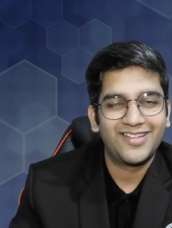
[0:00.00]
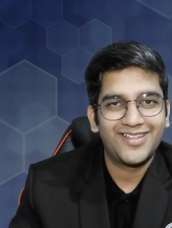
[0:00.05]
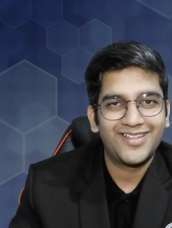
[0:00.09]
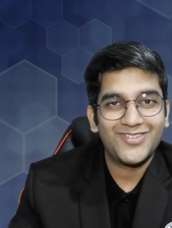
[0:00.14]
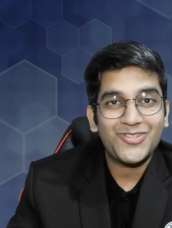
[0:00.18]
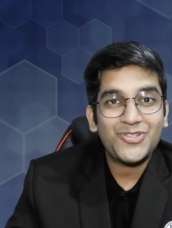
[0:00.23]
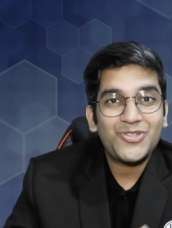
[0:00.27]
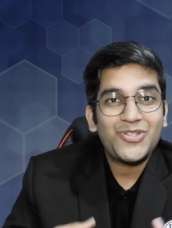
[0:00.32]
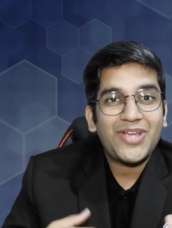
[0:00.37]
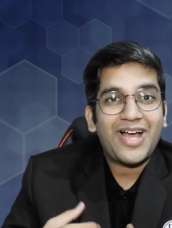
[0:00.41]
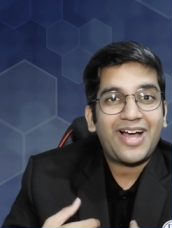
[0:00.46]

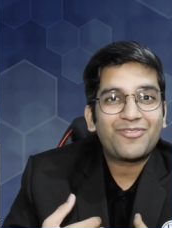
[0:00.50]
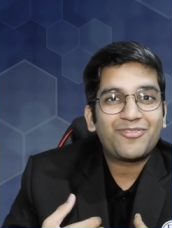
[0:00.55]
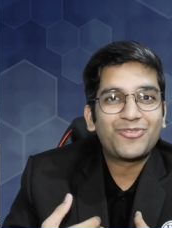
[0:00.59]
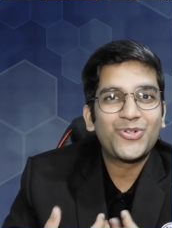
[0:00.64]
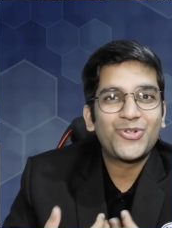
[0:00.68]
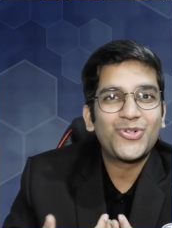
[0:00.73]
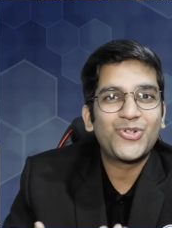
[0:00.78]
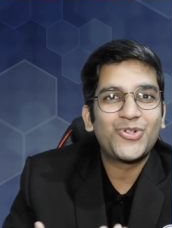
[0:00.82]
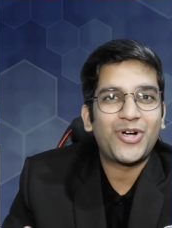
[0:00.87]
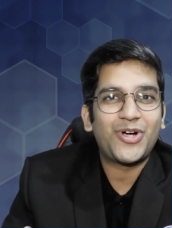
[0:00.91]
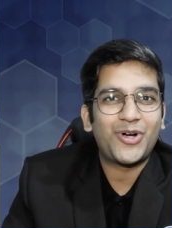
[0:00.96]
So you have to
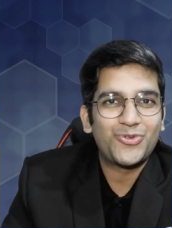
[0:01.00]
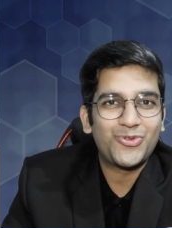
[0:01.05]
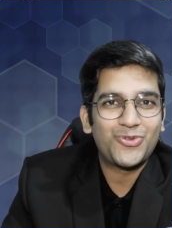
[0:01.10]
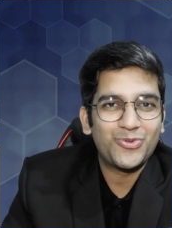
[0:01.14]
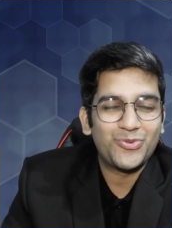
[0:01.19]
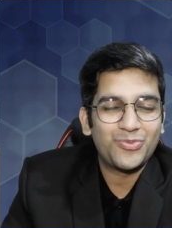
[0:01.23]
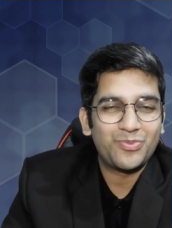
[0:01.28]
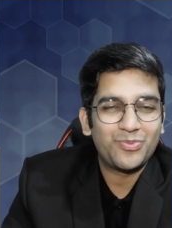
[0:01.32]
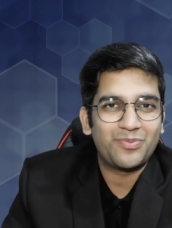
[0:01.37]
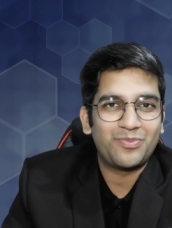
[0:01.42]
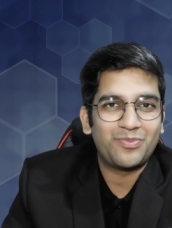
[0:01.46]
know how
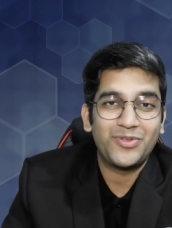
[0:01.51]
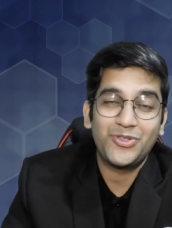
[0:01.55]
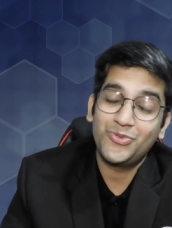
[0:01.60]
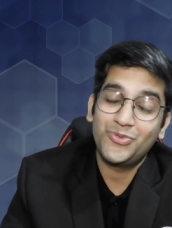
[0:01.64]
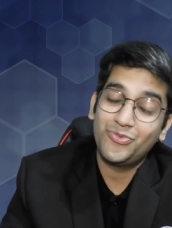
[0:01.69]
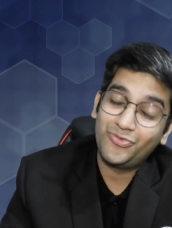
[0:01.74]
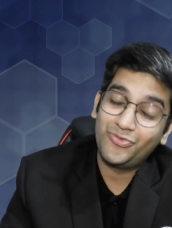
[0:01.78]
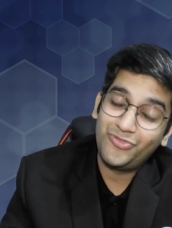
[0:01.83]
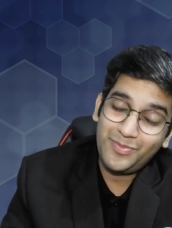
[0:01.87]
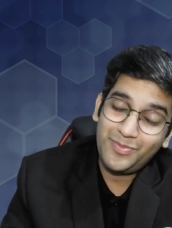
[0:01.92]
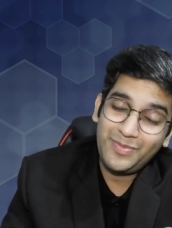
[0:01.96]
to, you
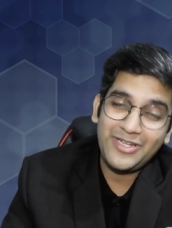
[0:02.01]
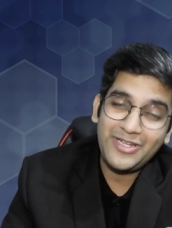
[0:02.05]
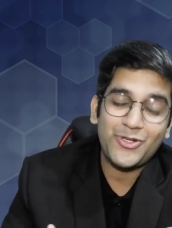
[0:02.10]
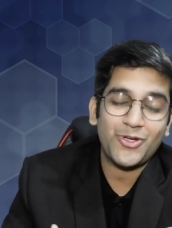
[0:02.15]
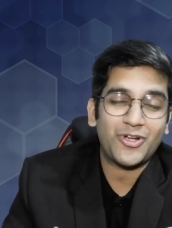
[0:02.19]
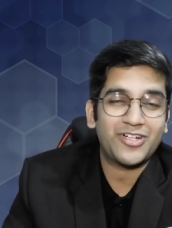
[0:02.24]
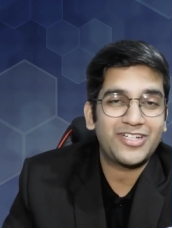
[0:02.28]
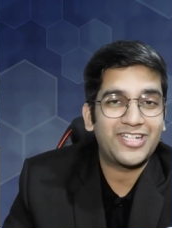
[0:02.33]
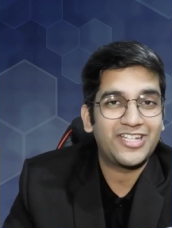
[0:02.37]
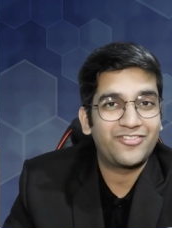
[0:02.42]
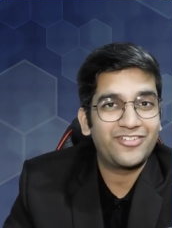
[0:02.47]
will be
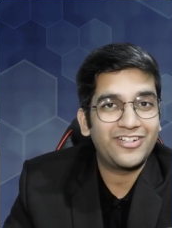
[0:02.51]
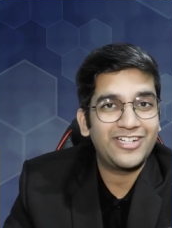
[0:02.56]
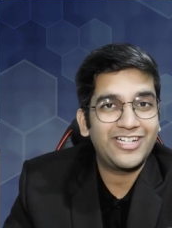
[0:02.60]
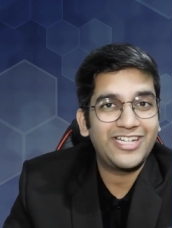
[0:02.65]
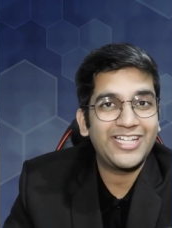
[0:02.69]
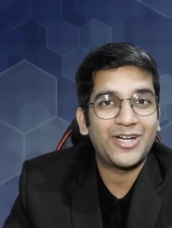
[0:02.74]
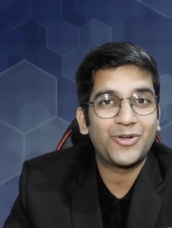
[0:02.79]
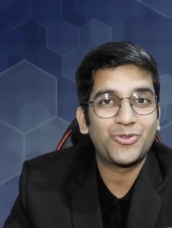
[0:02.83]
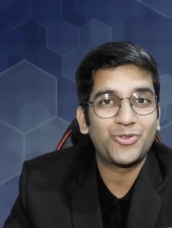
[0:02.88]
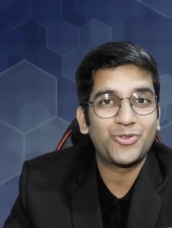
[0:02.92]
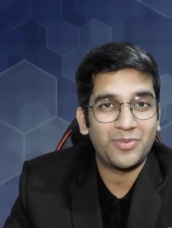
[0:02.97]
taught
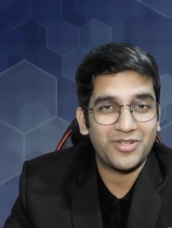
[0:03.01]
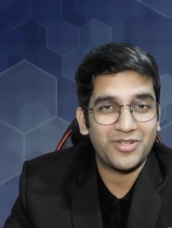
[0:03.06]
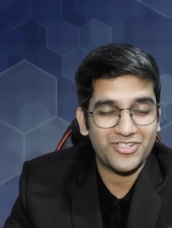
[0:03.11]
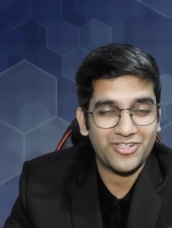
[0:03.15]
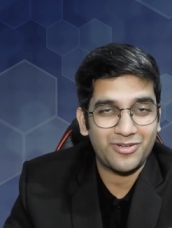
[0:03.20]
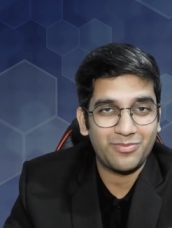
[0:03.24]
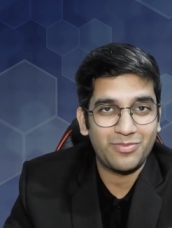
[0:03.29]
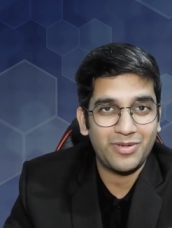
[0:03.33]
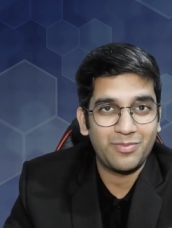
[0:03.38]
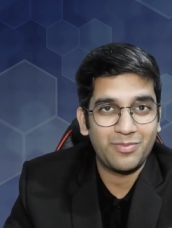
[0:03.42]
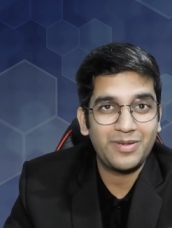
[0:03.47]
definitely how to
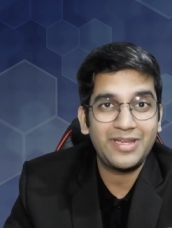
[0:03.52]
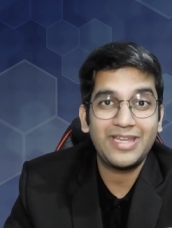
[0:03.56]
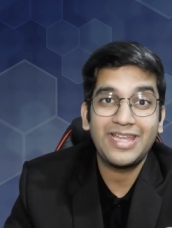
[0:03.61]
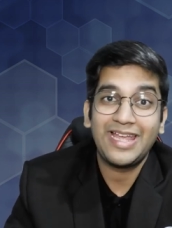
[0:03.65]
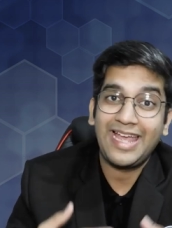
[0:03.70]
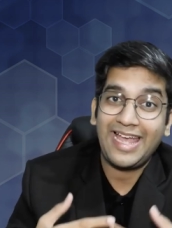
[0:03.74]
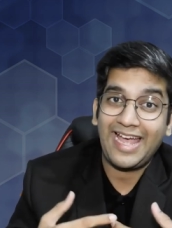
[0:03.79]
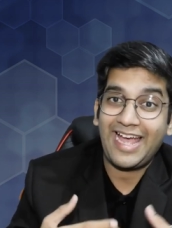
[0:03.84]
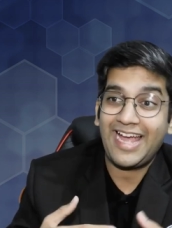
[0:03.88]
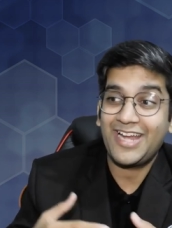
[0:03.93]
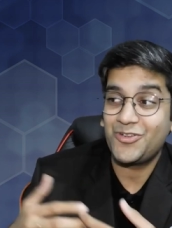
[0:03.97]
measure a BP
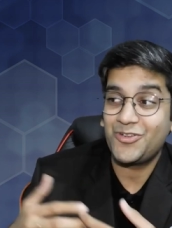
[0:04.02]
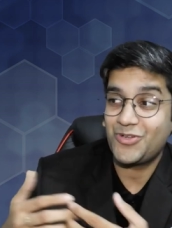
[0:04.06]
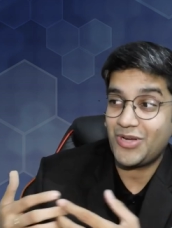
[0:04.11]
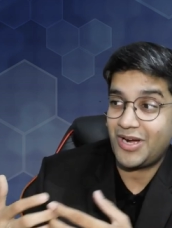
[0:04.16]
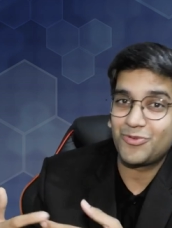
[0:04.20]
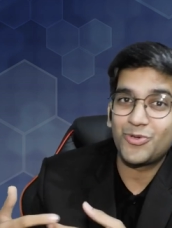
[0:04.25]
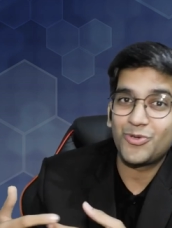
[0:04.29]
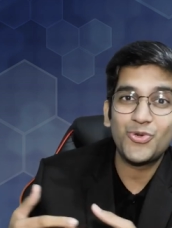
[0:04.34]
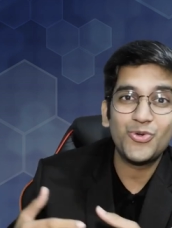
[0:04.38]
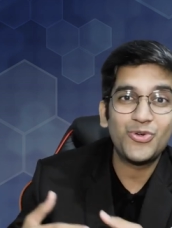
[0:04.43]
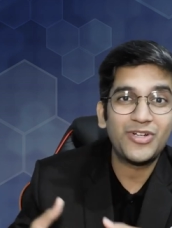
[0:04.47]
and you
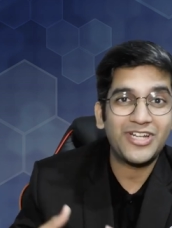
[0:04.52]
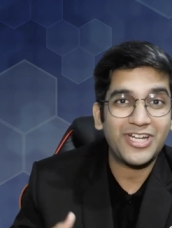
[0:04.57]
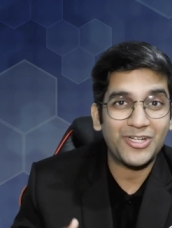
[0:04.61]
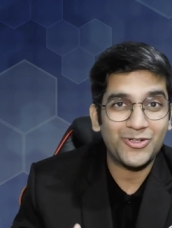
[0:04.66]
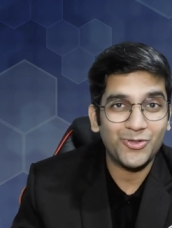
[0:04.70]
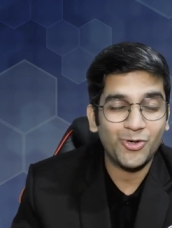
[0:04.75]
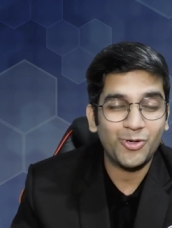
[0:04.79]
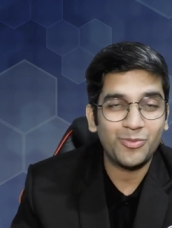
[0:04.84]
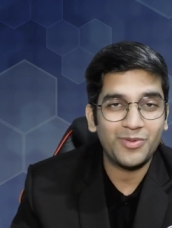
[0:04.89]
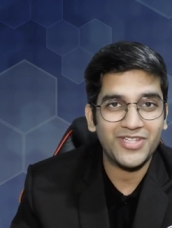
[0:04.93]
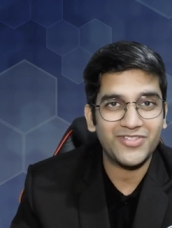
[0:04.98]
have to do it at
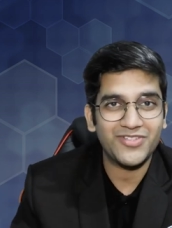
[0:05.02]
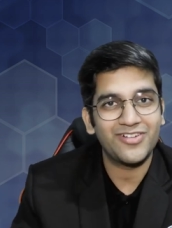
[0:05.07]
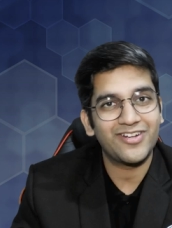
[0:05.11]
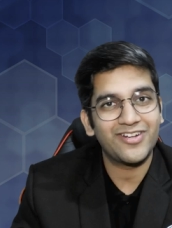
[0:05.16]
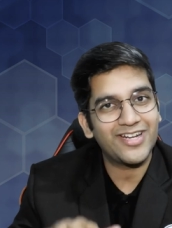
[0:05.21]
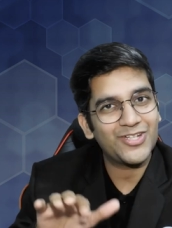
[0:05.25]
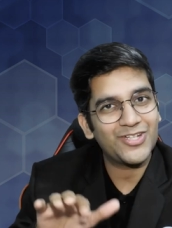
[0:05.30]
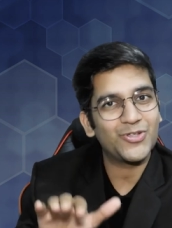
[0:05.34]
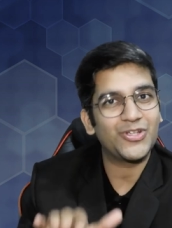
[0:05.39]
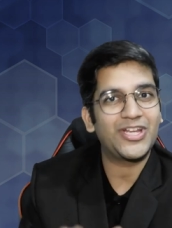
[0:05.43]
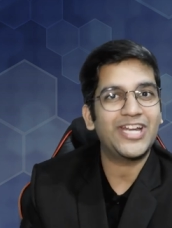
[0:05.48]
home as well,
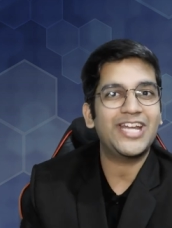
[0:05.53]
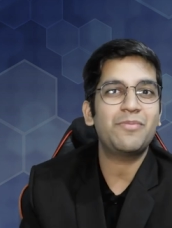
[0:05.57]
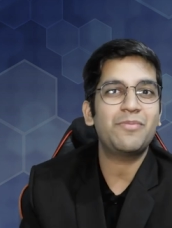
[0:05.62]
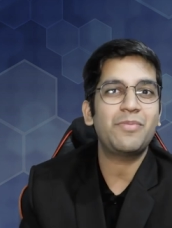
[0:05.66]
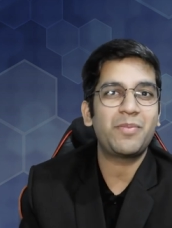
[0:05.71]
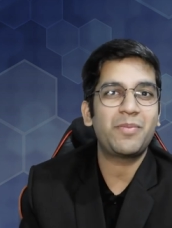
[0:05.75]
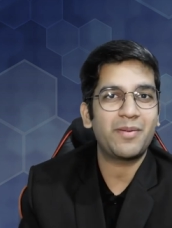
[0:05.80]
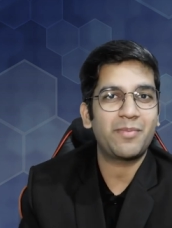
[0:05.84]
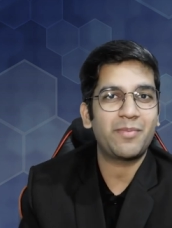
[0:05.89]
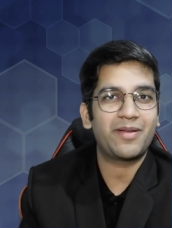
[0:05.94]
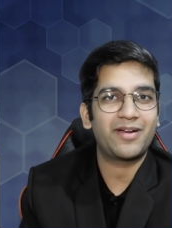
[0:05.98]
right? So get a
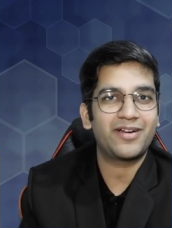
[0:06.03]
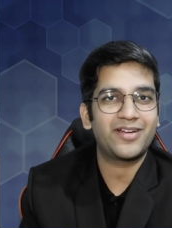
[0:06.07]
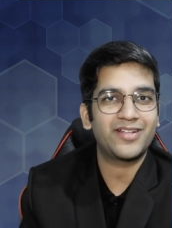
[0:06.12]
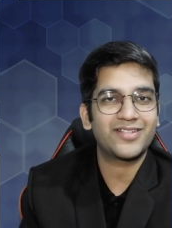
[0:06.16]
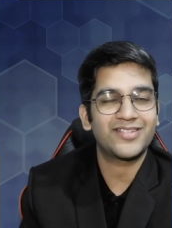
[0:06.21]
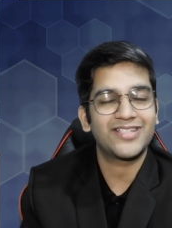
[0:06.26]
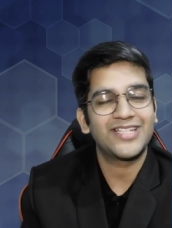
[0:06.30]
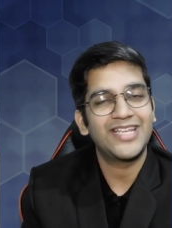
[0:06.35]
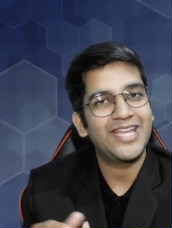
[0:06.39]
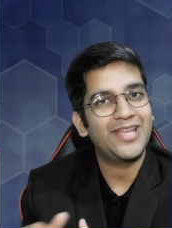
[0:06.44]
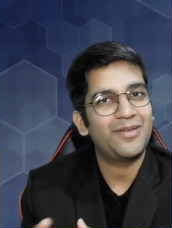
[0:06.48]
BP
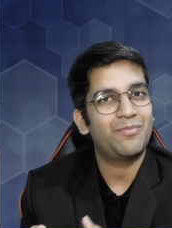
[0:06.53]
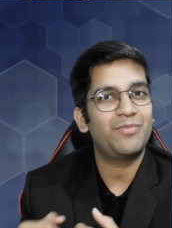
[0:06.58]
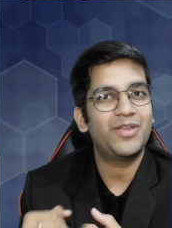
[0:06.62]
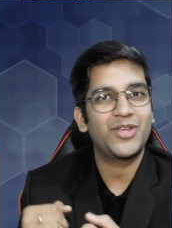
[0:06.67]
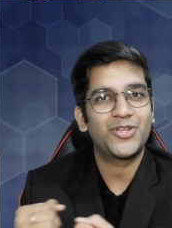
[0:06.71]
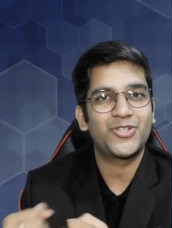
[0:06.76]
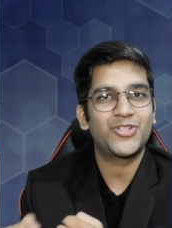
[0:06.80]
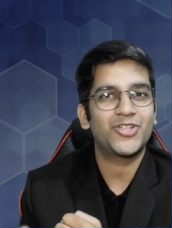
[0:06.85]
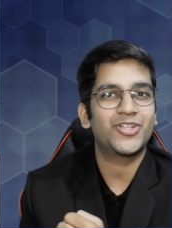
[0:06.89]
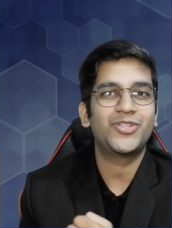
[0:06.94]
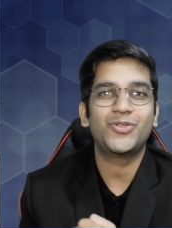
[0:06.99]
apparatus,
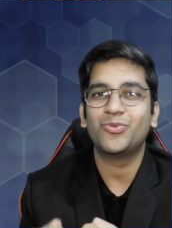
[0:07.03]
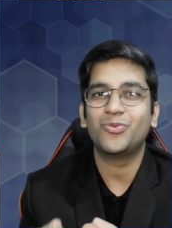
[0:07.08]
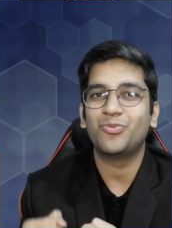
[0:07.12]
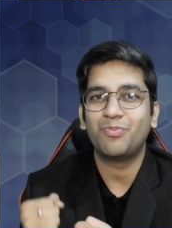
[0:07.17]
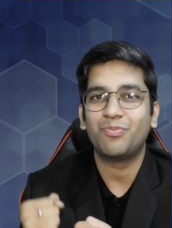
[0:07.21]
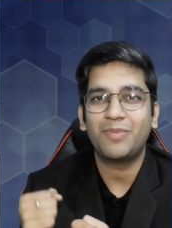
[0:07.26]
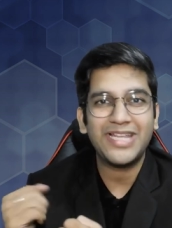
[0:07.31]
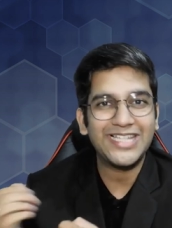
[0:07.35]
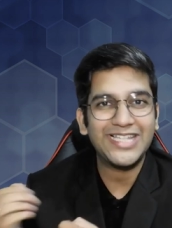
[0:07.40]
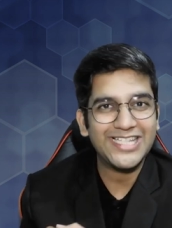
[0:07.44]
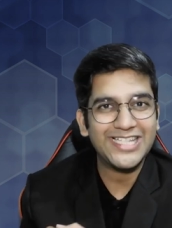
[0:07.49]
make sure you
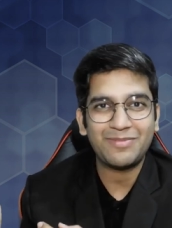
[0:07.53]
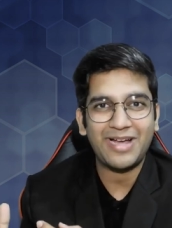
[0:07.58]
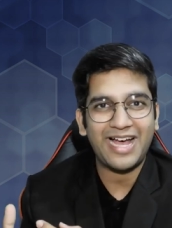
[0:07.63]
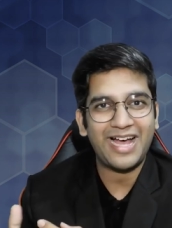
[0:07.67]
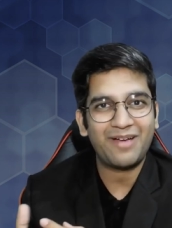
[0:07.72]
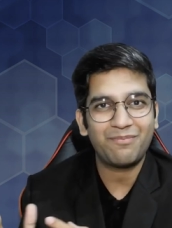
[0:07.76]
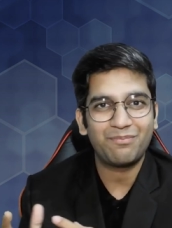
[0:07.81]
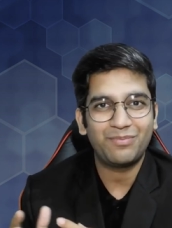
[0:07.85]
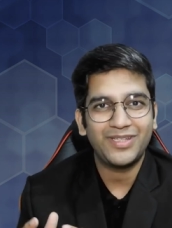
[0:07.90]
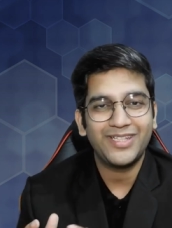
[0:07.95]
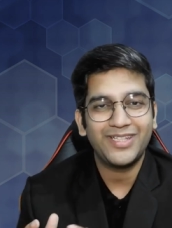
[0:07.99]
make them
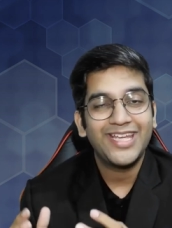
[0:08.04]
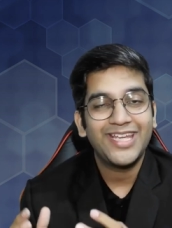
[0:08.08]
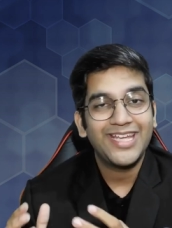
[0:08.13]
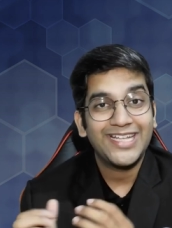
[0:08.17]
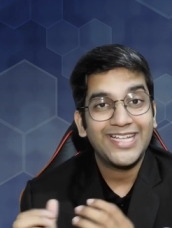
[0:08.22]
happy.